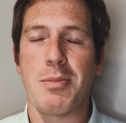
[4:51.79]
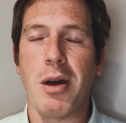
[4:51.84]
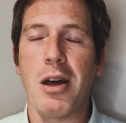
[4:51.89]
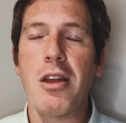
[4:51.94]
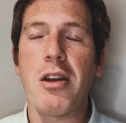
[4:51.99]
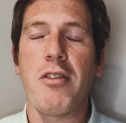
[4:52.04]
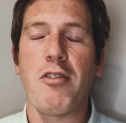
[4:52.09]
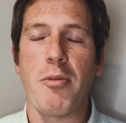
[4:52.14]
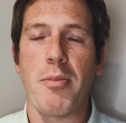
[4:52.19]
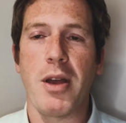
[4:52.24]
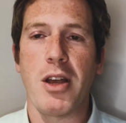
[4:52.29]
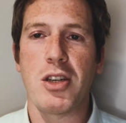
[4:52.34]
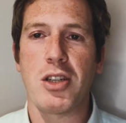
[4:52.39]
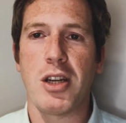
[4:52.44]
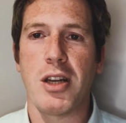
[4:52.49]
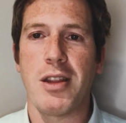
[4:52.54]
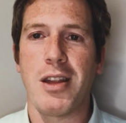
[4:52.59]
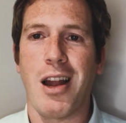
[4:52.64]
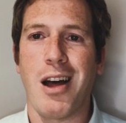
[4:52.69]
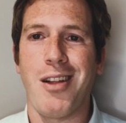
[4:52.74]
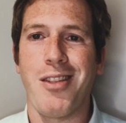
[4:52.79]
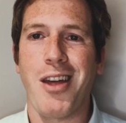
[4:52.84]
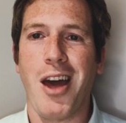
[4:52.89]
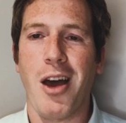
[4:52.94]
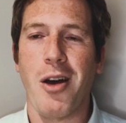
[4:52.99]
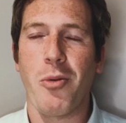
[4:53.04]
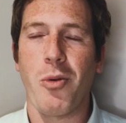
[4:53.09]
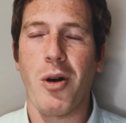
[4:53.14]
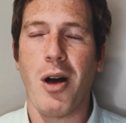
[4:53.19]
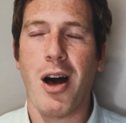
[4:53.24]
information that
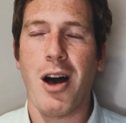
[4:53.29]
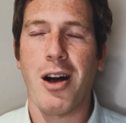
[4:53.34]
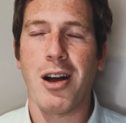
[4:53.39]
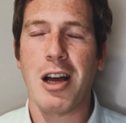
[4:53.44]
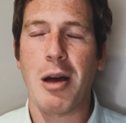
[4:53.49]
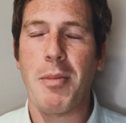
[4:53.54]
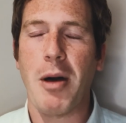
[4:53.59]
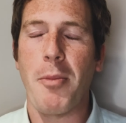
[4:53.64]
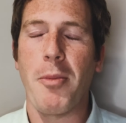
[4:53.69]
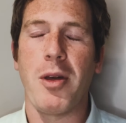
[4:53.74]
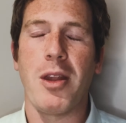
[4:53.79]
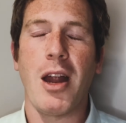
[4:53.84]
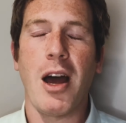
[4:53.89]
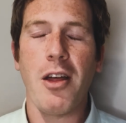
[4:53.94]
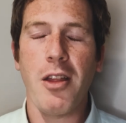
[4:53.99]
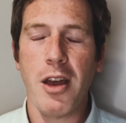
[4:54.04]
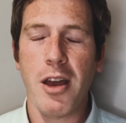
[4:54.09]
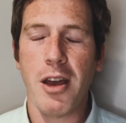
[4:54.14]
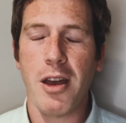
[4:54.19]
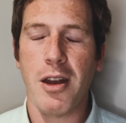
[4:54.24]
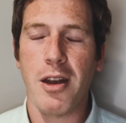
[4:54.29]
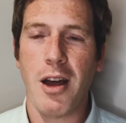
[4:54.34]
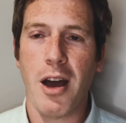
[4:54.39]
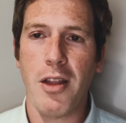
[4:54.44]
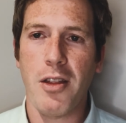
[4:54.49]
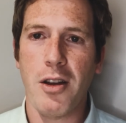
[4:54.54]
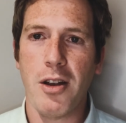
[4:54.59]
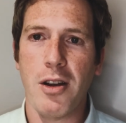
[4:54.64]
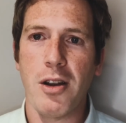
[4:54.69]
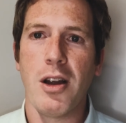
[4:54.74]
I'll come up in
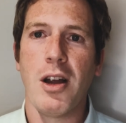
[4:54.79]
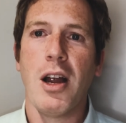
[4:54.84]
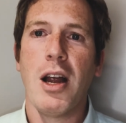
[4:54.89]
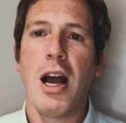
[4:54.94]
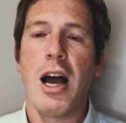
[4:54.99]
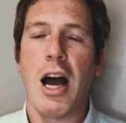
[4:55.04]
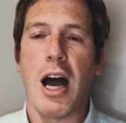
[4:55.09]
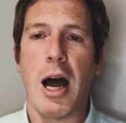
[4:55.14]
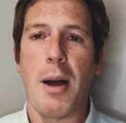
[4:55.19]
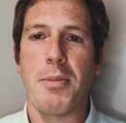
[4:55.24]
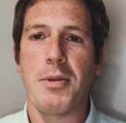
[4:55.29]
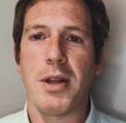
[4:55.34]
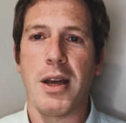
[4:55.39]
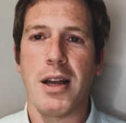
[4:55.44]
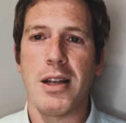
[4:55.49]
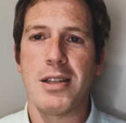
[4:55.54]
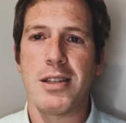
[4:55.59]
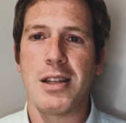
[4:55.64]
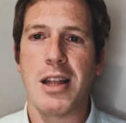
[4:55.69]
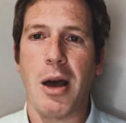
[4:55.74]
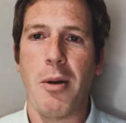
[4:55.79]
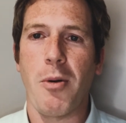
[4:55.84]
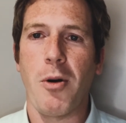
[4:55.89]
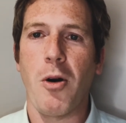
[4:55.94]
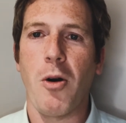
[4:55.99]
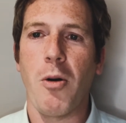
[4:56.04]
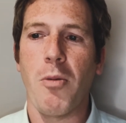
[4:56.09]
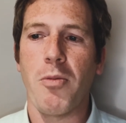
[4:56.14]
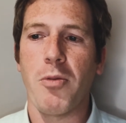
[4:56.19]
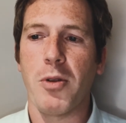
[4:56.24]
other updates that
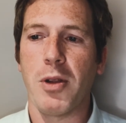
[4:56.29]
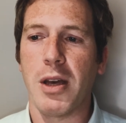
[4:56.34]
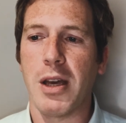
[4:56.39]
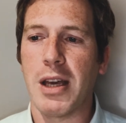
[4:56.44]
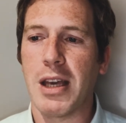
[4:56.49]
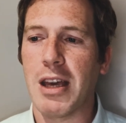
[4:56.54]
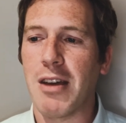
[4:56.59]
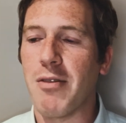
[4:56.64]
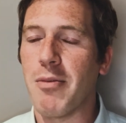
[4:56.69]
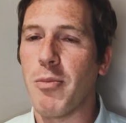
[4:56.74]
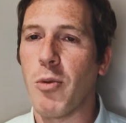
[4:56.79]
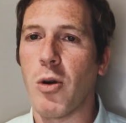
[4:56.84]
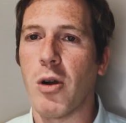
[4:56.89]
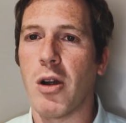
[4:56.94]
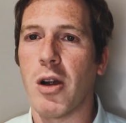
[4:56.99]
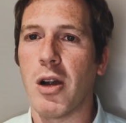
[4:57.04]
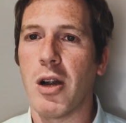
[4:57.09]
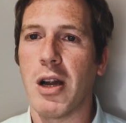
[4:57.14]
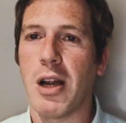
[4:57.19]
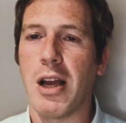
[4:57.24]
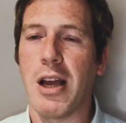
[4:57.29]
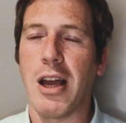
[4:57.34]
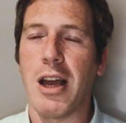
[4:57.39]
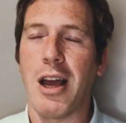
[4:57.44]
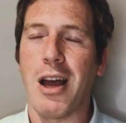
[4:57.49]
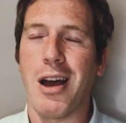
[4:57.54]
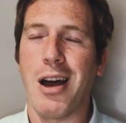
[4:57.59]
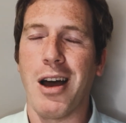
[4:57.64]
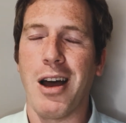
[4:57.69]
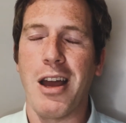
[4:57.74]
will hopefully give more
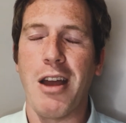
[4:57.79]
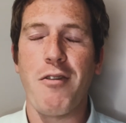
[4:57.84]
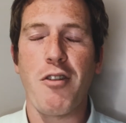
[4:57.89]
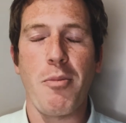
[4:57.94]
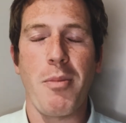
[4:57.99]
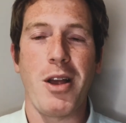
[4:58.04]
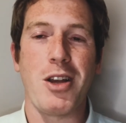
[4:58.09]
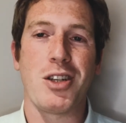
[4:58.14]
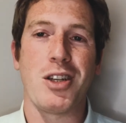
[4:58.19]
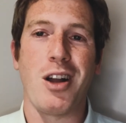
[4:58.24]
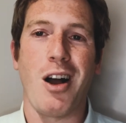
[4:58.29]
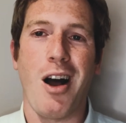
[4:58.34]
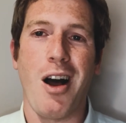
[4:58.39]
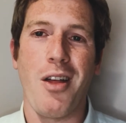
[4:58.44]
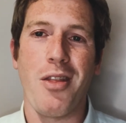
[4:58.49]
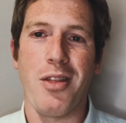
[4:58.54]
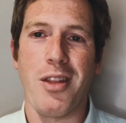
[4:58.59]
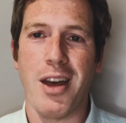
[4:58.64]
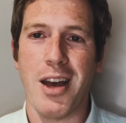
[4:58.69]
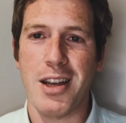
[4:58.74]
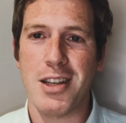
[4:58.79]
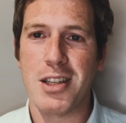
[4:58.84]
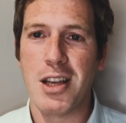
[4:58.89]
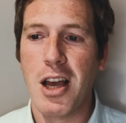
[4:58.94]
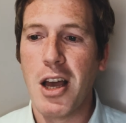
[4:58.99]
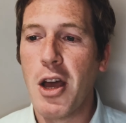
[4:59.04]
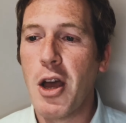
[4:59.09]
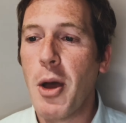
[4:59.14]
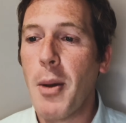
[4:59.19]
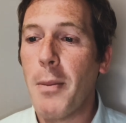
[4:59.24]
information on this.
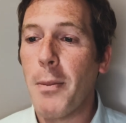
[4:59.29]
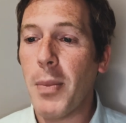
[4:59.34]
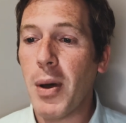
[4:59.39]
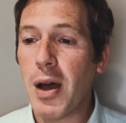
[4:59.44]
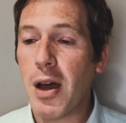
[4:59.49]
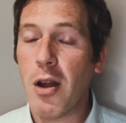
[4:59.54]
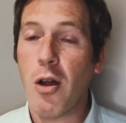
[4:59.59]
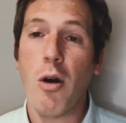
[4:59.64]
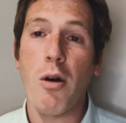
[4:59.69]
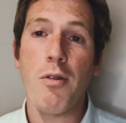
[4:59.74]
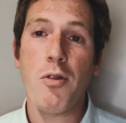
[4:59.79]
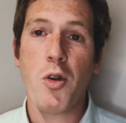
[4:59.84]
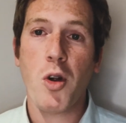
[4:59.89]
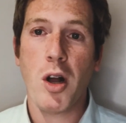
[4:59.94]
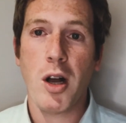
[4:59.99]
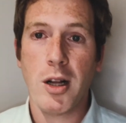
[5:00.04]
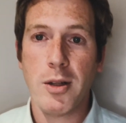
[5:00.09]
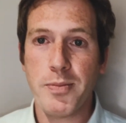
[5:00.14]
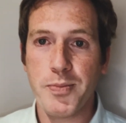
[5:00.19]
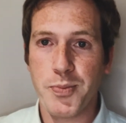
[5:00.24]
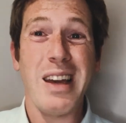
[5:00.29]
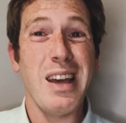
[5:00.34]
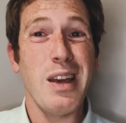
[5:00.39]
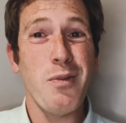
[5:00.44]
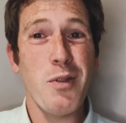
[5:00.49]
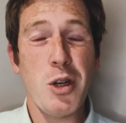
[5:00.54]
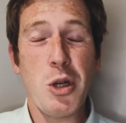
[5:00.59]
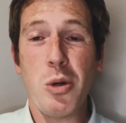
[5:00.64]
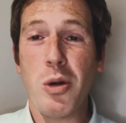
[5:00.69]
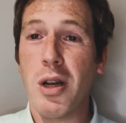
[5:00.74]
But overall,
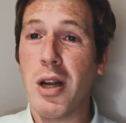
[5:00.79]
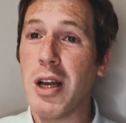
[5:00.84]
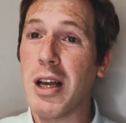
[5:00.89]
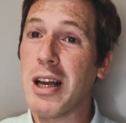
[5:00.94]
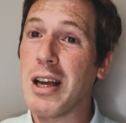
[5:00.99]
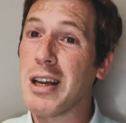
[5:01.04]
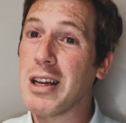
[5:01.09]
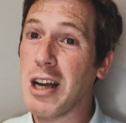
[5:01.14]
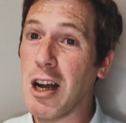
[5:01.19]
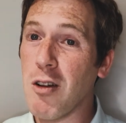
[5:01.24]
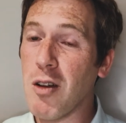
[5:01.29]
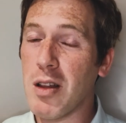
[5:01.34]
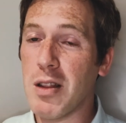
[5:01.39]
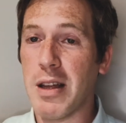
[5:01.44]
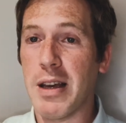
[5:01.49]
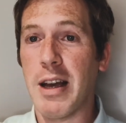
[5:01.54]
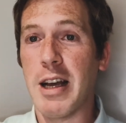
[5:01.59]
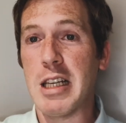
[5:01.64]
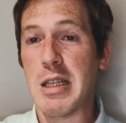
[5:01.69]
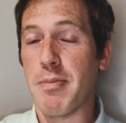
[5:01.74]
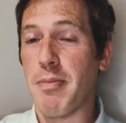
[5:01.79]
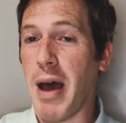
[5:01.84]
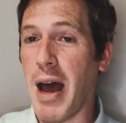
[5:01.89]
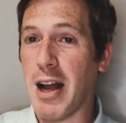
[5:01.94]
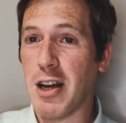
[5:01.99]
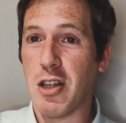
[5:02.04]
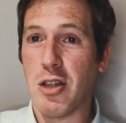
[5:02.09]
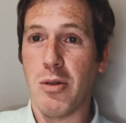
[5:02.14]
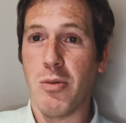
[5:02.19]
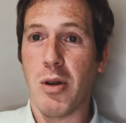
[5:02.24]
inventory currently is
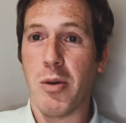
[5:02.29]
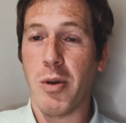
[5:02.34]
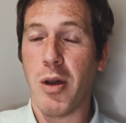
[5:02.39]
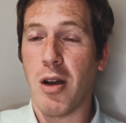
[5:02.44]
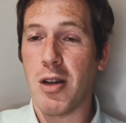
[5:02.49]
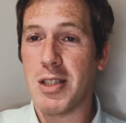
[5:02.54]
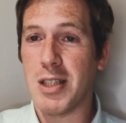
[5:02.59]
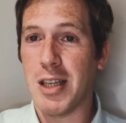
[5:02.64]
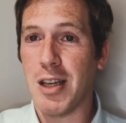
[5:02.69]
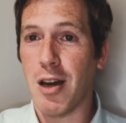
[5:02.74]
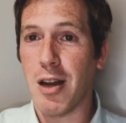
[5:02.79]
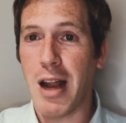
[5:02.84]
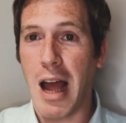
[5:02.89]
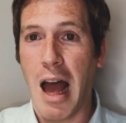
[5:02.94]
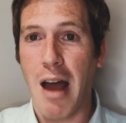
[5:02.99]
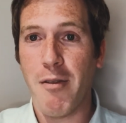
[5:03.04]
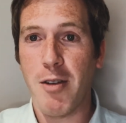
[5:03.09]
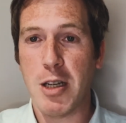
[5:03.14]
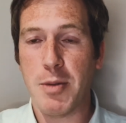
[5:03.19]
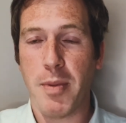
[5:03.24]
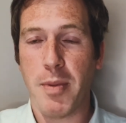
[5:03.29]
back to where we see on an average